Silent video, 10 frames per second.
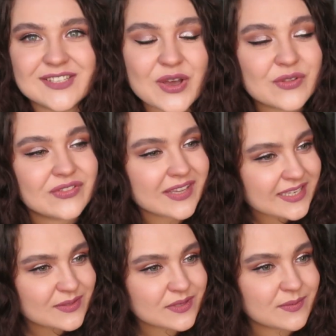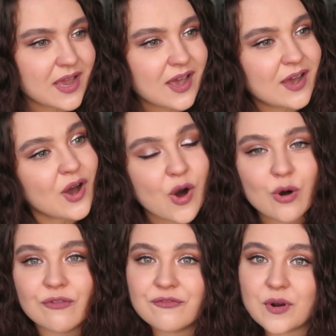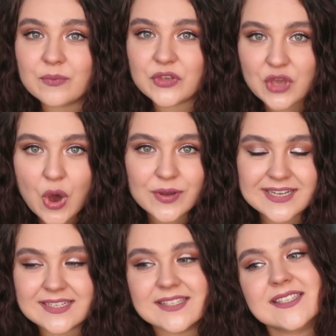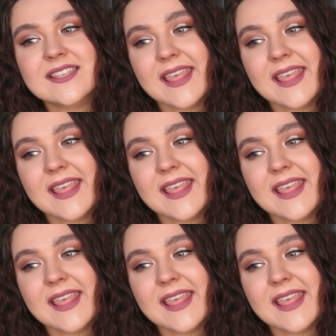So this was my haul from YOINS.